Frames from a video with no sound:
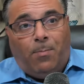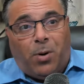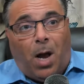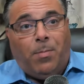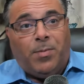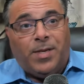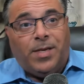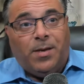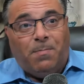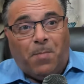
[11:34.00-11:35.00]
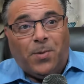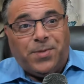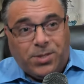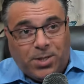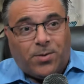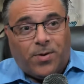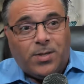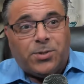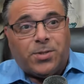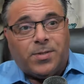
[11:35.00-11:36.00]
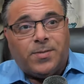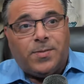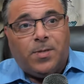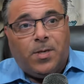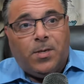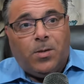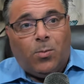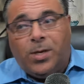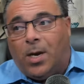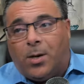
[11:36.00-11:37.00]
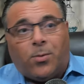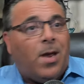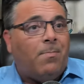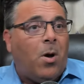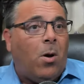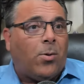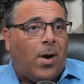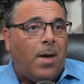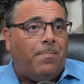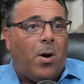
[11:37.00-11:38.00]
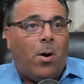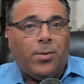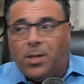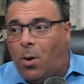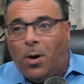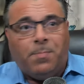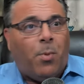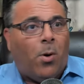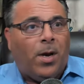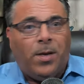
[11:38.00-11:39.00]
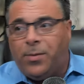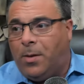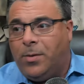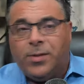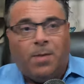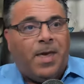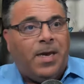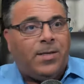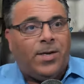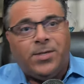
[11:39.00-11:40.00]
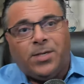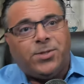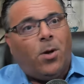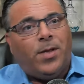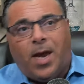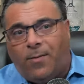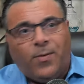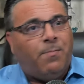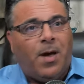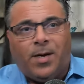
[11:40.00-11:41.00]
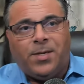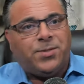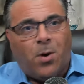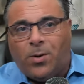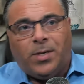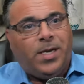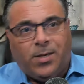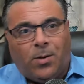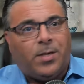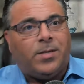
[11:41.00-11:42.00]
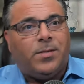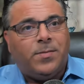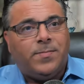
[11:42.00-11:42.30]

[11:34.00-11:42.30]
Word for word: probably multi generation. We got grandma, grandpa, the lawn boy, the, the maid cleaning the toilet. Everybody's on it, in on it.